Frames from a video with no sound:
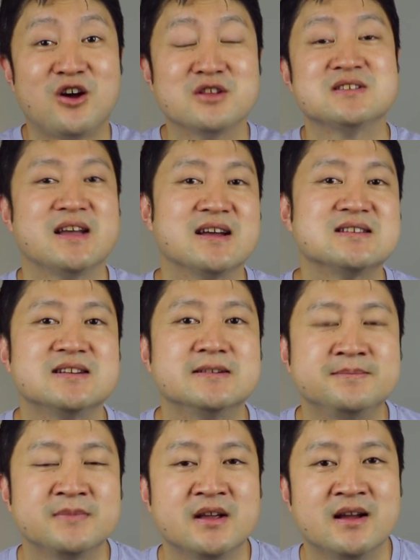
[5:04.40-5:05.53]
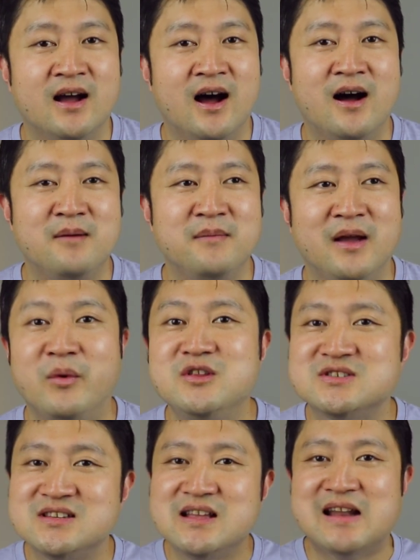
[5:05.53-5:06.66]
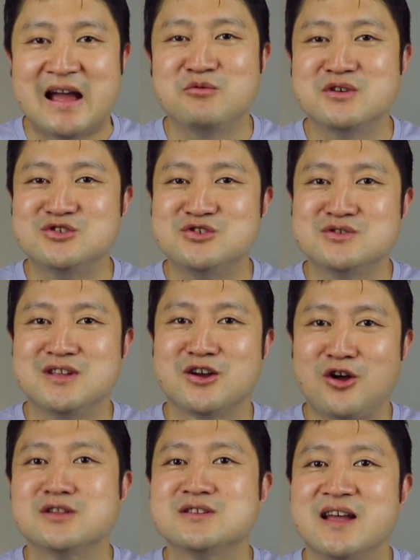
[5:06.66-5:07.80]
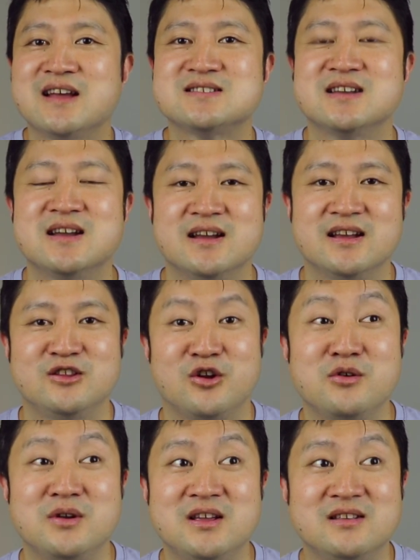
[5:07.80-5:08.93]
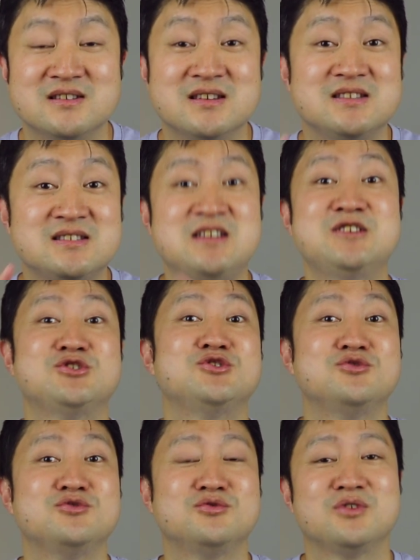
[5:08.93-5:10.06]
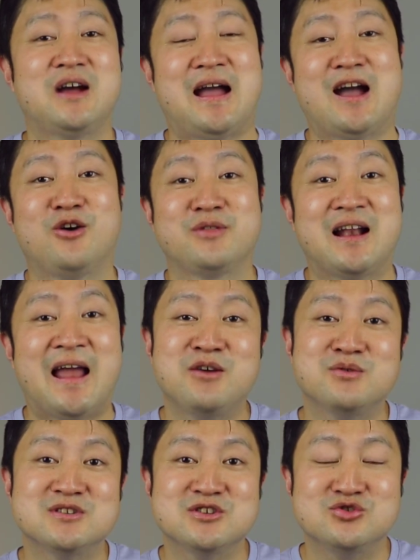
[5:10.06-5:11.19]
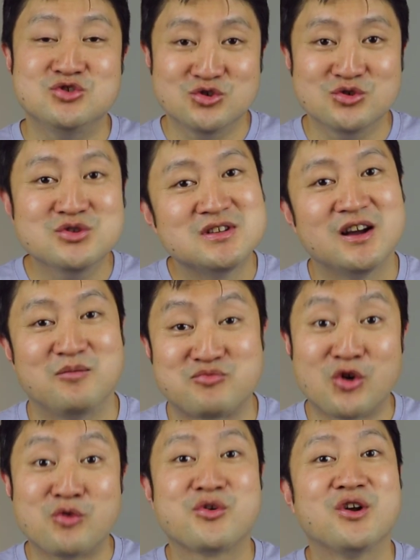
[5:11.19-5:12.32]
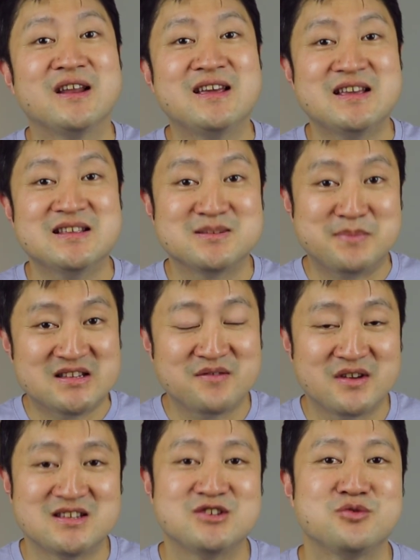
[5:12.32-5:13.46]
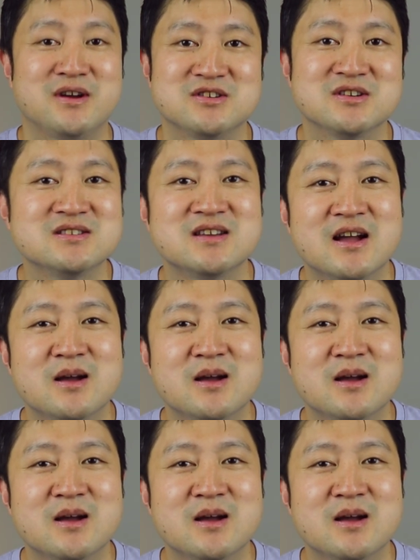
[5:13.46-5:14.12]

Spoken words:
contexts. And when you see language used in context, not only does it teach you how that language is used appropriately in specific situations,